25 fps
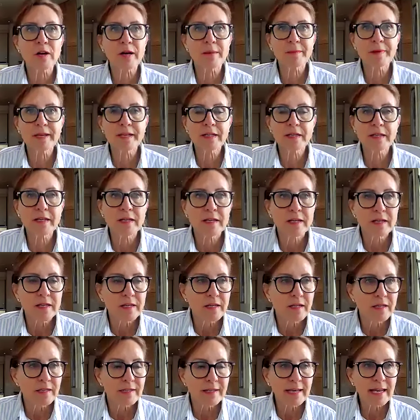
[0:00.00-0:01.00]
I mean,
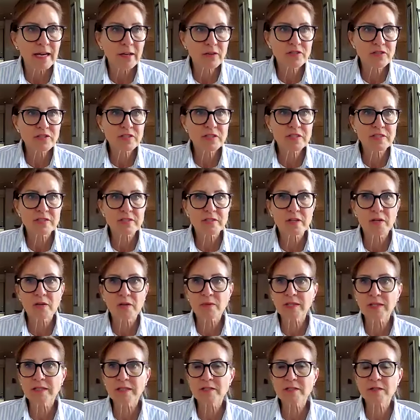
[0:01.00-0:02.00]
now she's
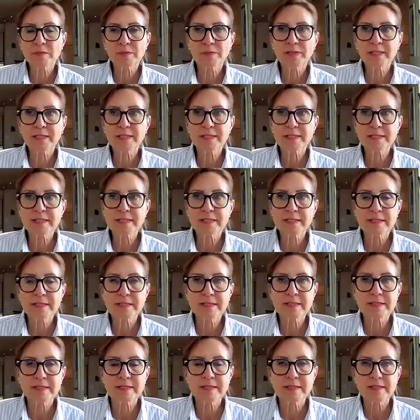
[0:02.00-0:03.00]
going to
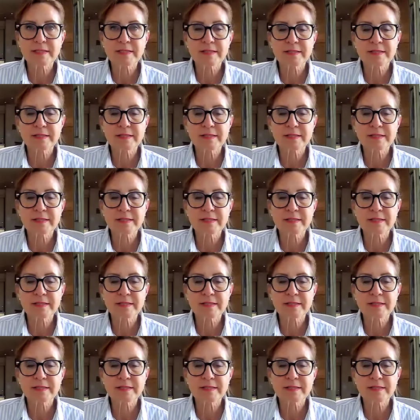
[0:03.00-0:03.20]
places